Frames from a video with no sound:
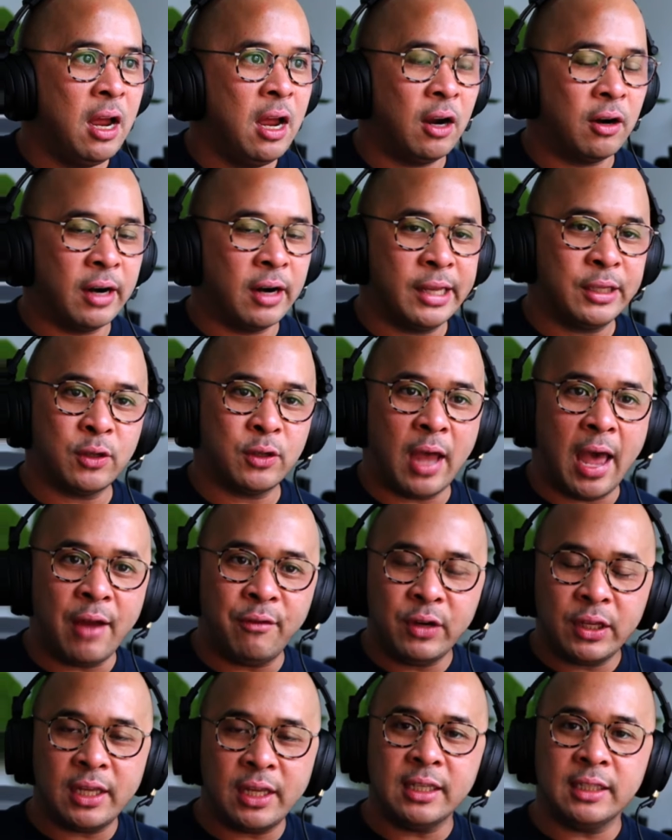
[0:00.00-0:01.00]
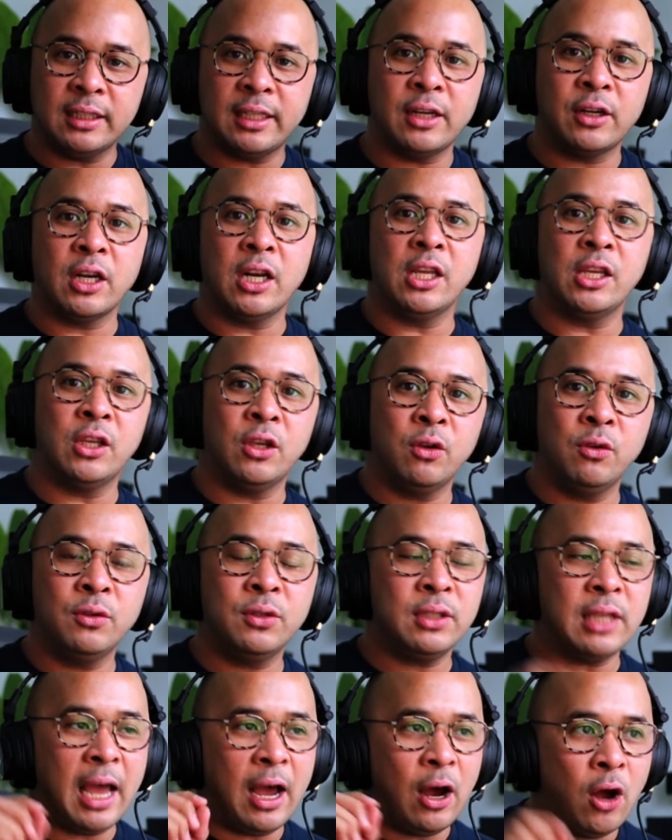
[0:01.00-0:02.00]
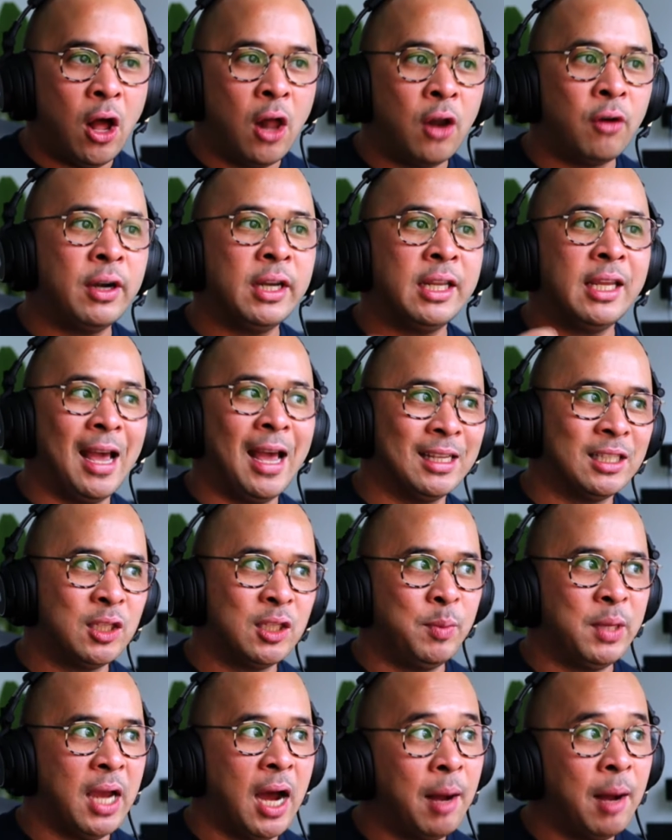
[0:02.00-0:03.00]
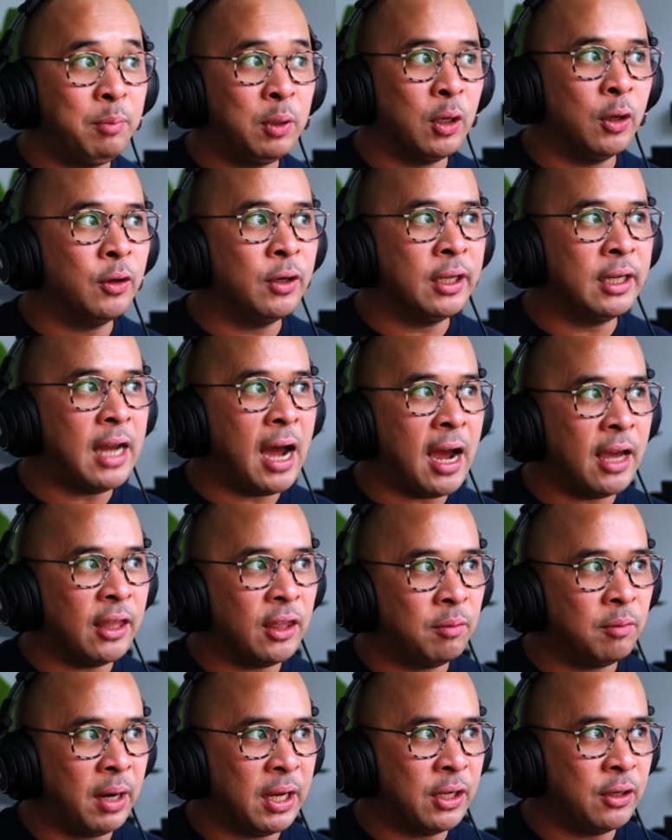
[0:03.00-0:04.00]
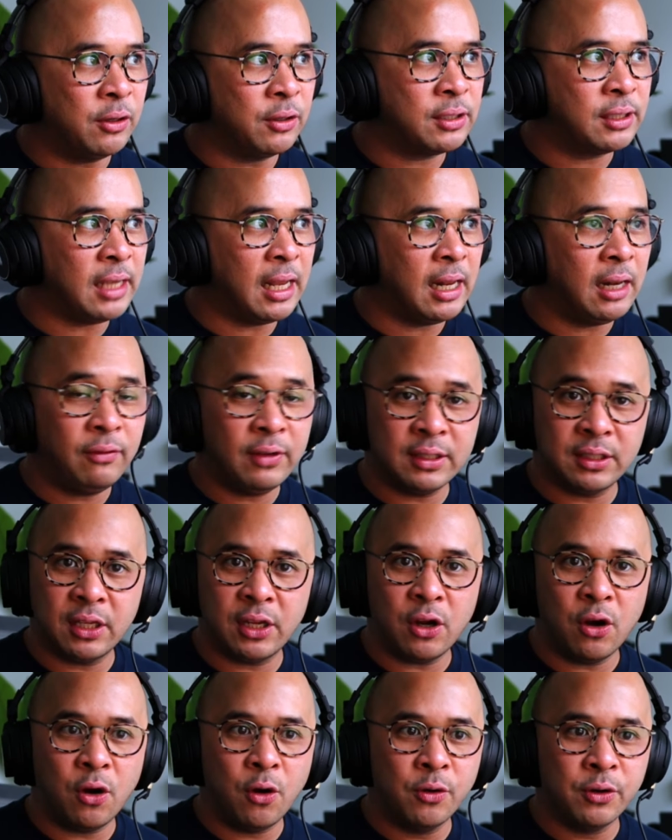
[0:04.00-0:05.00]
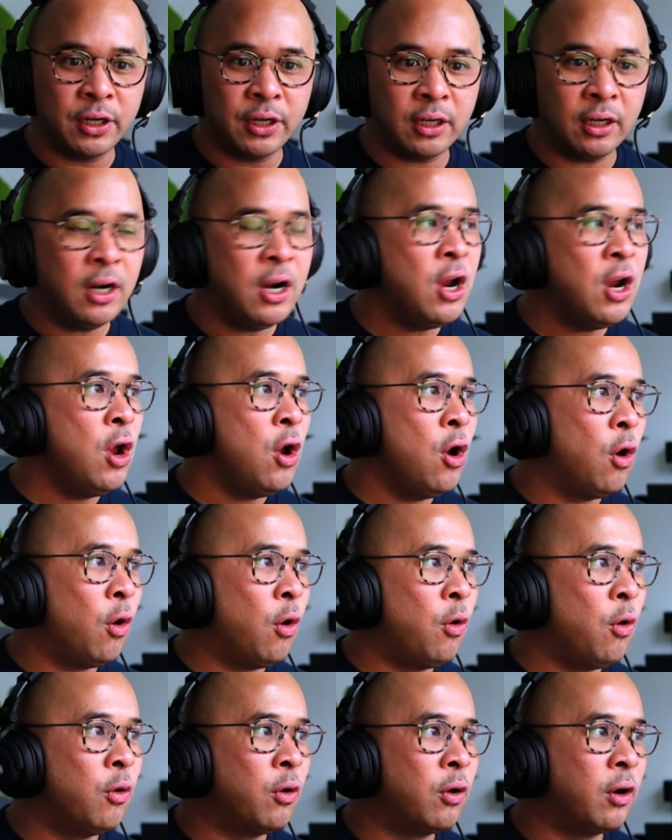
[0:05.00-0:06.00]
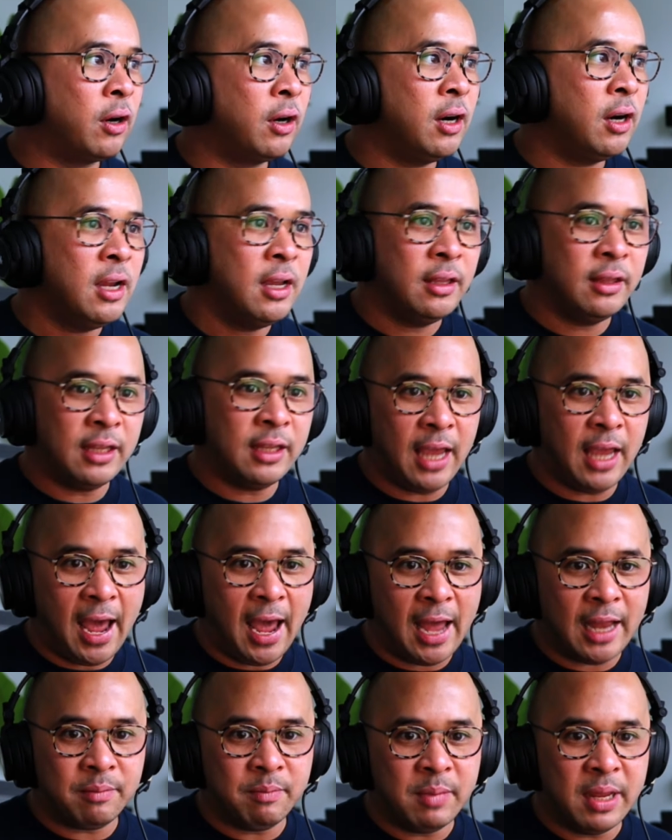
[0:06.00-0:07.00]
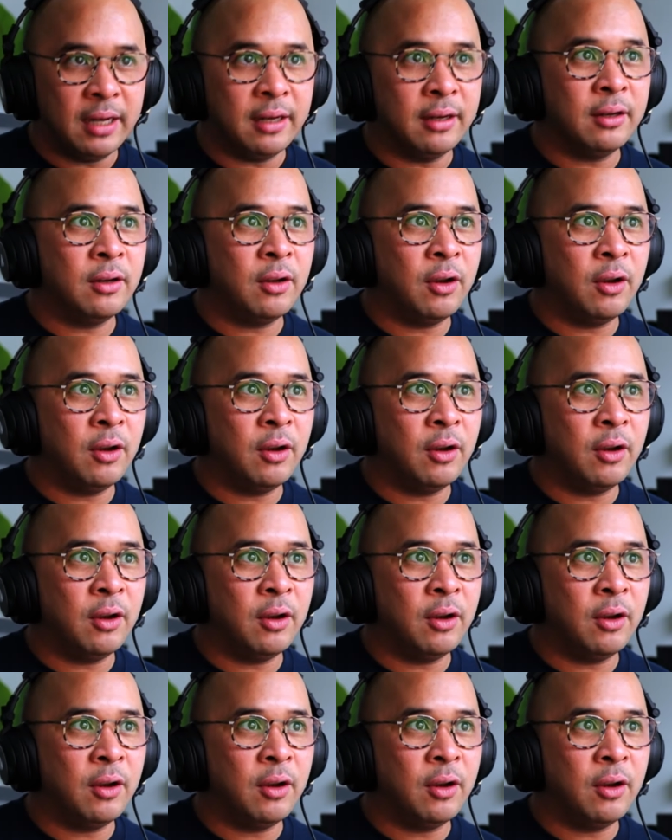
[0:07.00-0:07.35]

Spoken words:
All right, so everything that they're going to use already has to be uploaded either by yourself as the owner or the admin.